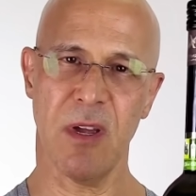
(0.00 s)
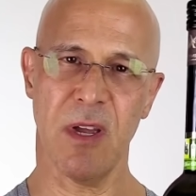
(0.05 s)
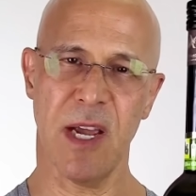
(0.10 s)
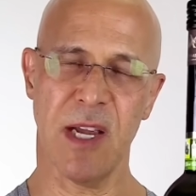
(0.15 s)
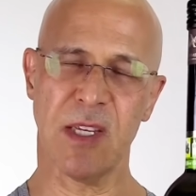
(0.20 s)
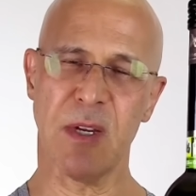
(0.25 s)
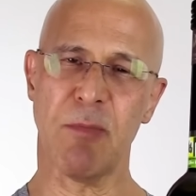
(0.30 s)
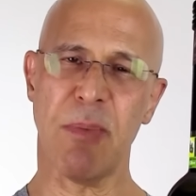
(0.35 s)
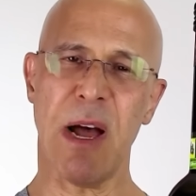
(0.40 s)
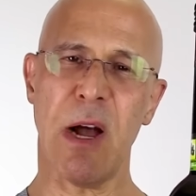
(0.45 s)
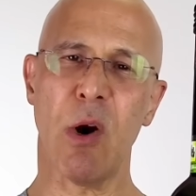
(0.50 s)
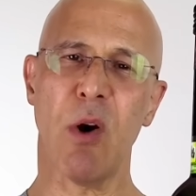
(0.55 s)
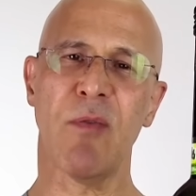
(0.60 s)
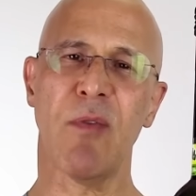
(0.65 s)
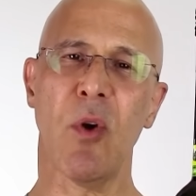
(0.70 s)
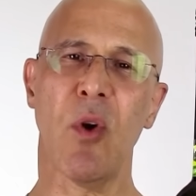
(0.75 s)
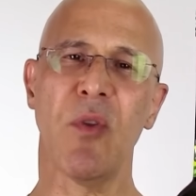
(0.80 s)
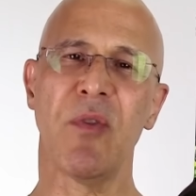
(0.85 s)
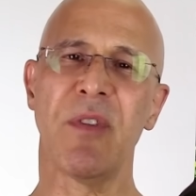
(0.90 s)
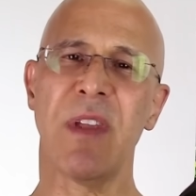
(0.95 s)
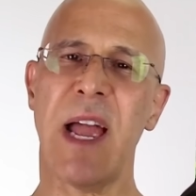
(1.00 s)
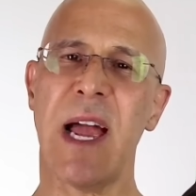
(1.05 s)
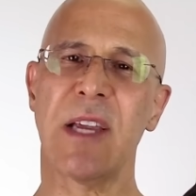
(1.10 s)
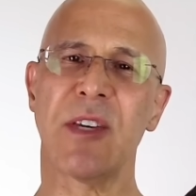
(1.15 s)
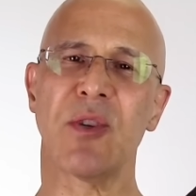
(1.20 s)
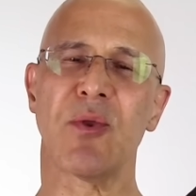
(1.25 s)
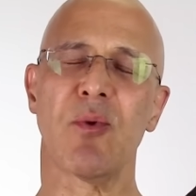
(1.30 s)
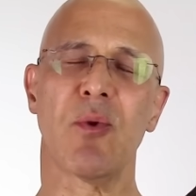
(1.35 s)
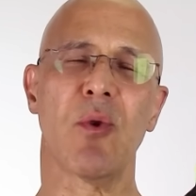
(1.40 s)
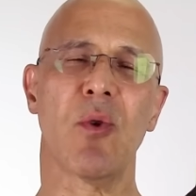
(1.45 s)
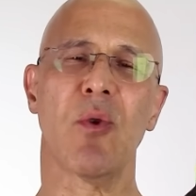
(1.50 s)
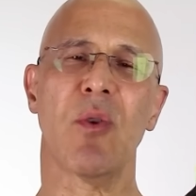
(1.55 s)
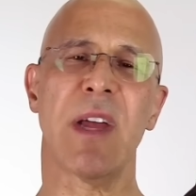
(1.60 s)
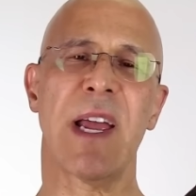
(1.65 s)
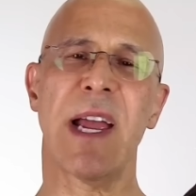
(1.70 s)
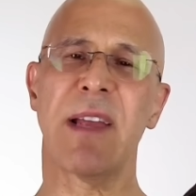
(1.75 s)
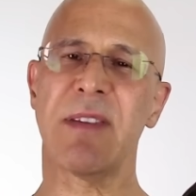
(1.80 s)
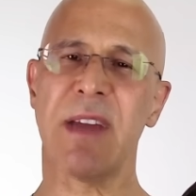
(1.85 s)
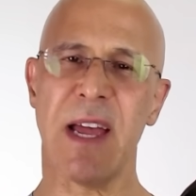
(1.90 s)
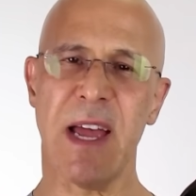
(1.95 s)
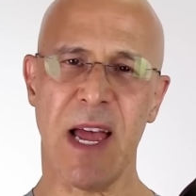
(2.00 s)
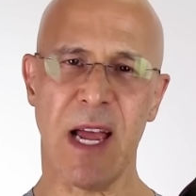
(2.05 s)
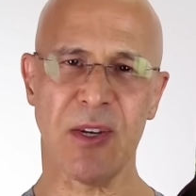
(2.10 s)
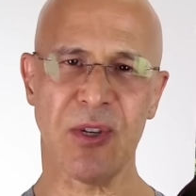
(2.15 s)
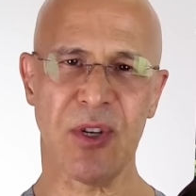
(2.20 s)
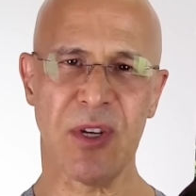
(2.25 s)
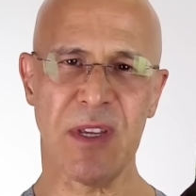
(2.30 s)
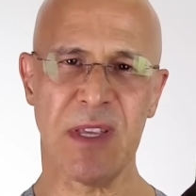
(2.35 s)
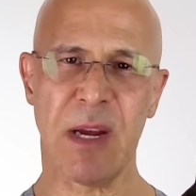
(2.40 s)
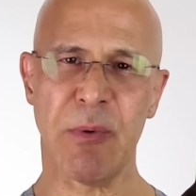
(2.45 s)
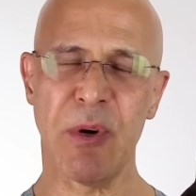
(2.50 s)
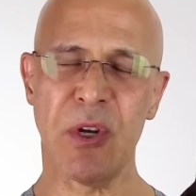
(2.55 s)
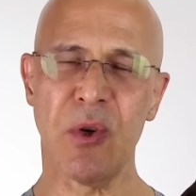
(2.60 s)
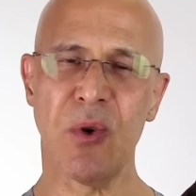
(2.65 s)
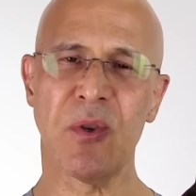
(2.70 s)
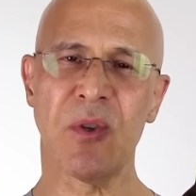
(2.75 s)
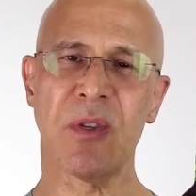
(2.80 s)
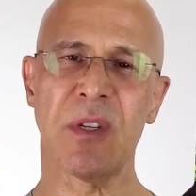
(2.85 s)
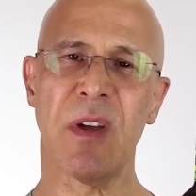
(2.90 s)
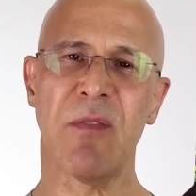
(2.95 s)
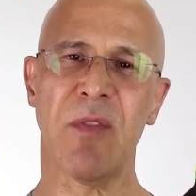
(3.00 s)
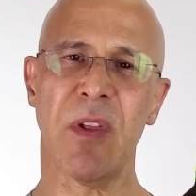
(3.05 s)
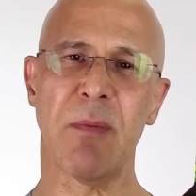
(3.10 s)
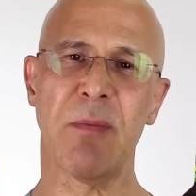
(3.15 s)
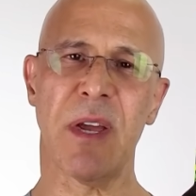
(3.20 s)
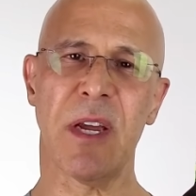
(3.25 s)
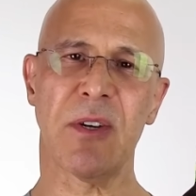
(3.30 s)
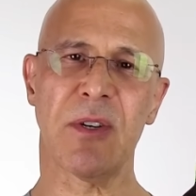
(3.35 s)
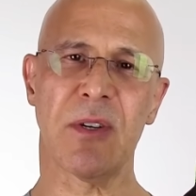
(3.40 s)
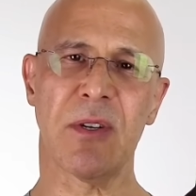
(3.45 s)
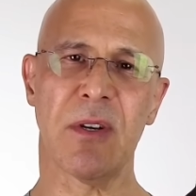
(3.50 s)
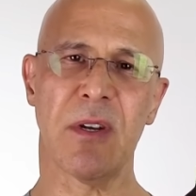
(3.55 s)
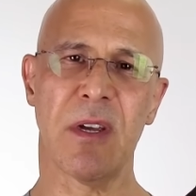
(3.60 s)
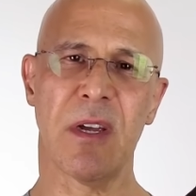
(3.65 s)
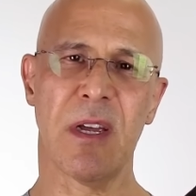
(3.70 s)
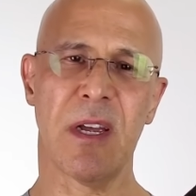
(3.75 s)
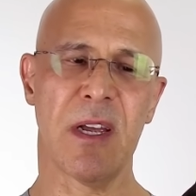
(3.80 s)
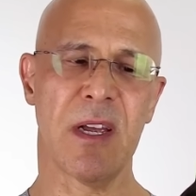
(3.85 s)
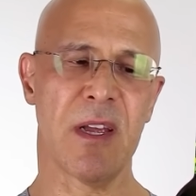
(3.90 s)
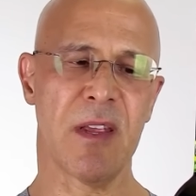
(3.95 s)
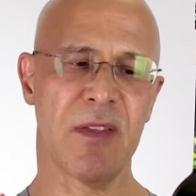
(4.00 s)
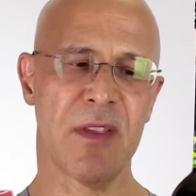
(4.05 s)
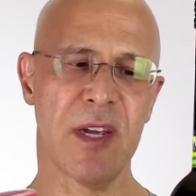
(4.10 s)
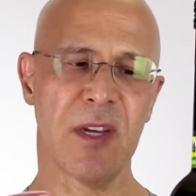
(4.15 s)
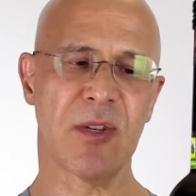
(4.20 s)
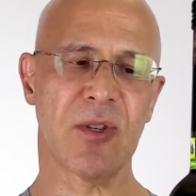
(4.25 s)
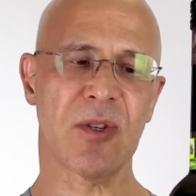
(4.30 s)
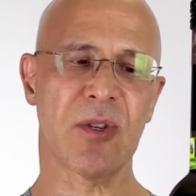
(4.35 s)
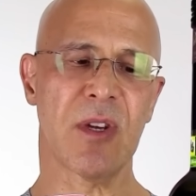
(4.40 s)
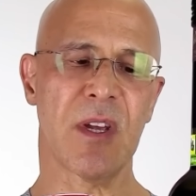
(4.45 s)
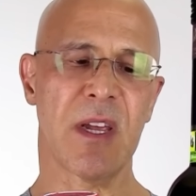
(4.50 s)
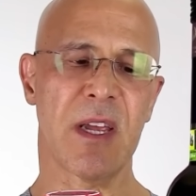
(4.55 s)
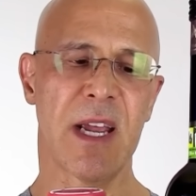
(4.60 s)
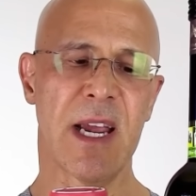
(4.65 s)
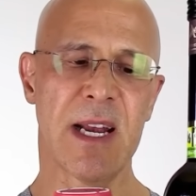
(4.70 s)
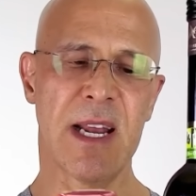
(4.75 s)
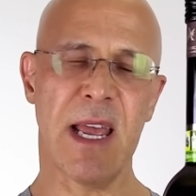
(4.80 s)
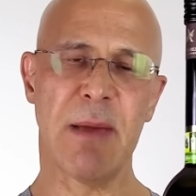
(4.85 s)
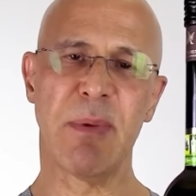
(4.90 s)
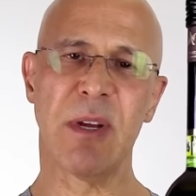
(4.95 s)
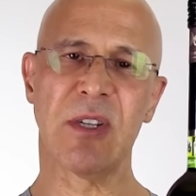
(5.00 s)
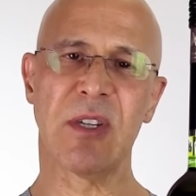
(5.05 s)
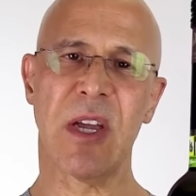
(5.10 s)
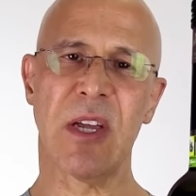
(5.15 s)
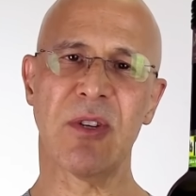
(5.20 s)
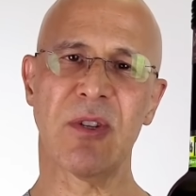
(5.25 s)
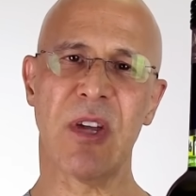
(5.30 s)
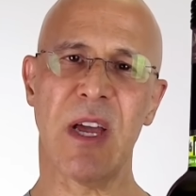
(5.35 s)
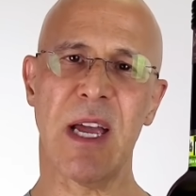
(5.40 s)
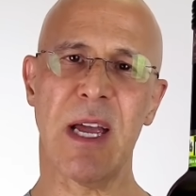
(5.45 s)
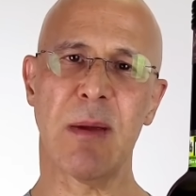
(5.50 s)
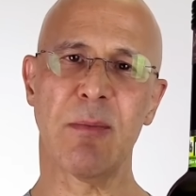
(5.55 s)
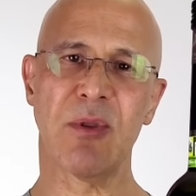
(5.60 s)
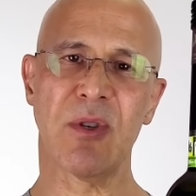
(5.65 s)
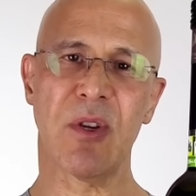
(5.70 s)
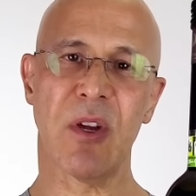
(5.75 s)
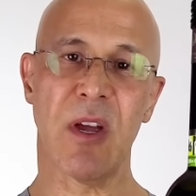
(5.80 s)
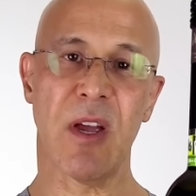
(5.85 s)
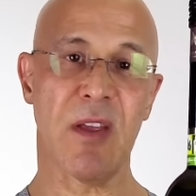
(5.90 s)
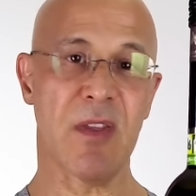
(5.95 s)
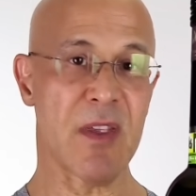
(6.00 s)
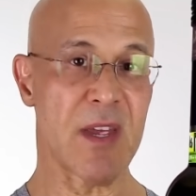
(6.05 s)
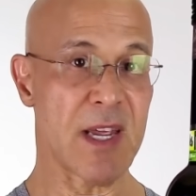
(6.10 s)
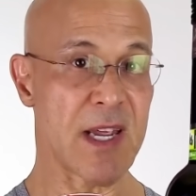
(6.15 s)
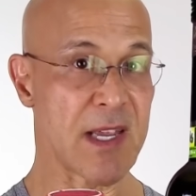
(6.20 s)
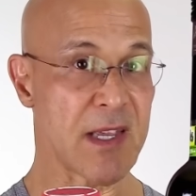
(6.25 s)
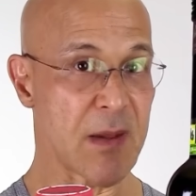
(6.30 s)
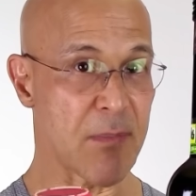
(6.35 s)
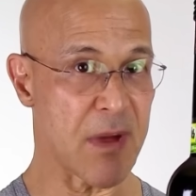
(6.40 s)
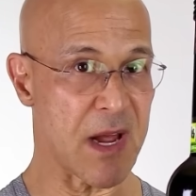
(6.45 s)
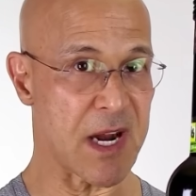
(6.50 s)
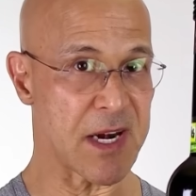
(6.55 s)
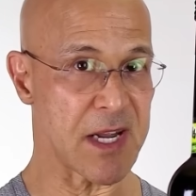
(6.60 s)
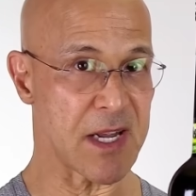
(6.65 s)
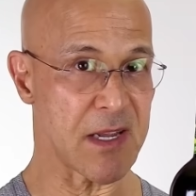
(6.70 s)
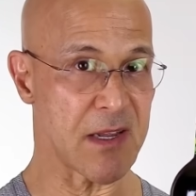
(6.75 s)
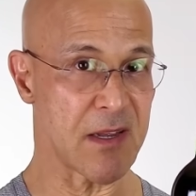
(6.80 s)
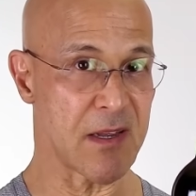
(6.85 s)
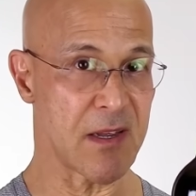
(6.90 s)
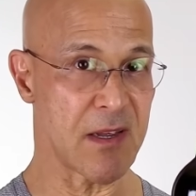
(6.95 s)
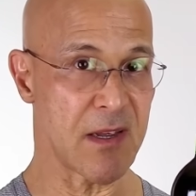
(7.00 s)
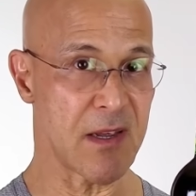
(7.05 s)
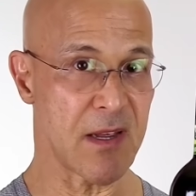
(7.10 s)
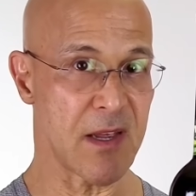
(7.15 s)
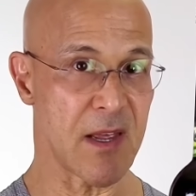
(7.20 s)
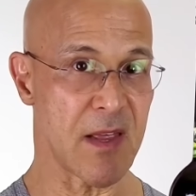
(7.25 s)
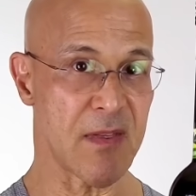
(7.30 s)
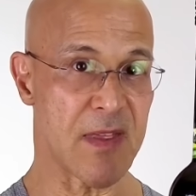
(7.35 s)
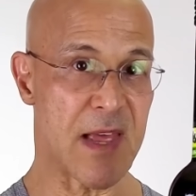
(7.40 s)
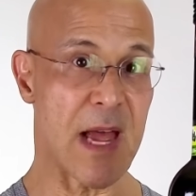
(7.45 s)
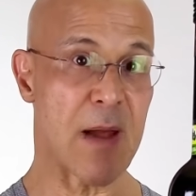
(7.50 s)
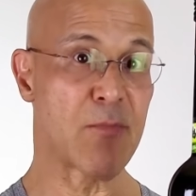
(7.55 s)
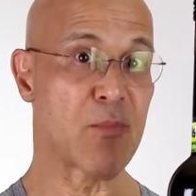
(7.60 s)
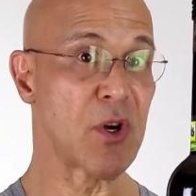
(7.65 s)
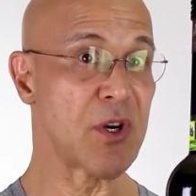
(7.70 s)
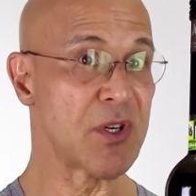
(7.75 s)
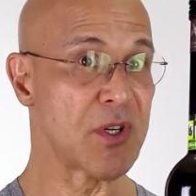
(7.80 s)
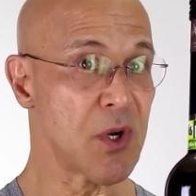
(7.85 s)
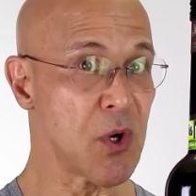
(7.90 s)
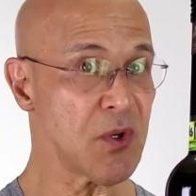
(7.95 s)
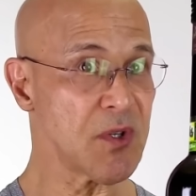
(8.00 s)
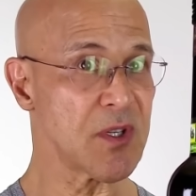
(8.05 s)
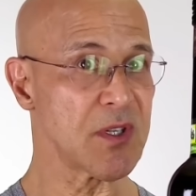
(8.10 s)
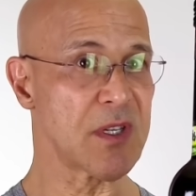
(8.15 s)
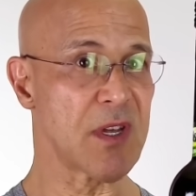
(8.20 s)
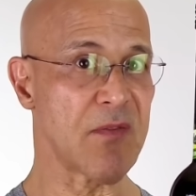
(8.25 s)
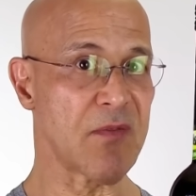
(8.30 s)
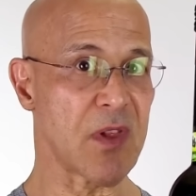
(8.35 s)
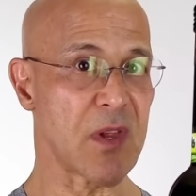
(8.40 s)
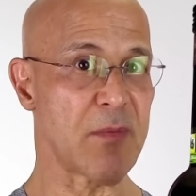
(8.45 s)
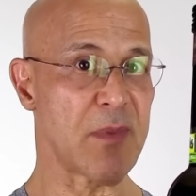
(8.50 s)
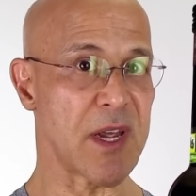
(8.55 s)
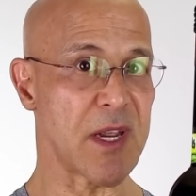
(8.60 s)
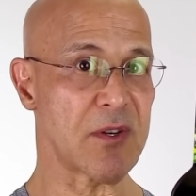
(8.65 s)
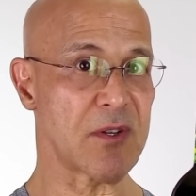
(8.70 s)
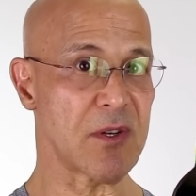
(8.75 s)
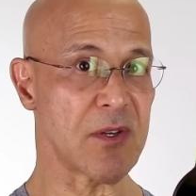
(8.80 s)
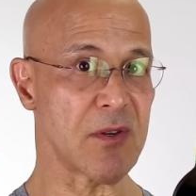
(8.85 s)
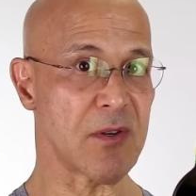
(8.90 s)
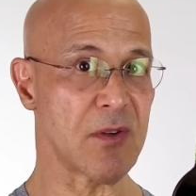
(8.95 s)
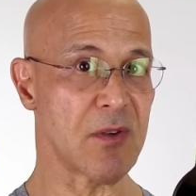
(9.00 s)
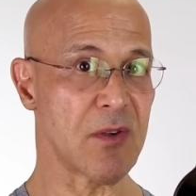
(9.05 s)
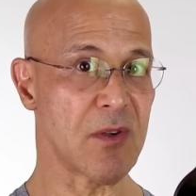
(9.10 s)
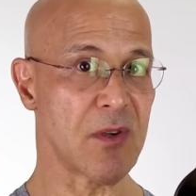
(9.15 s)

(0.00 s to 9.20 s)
It's a powerful natural antioxidant that reduces inflammation. This inhibits enzymes in the body that produces inflammation.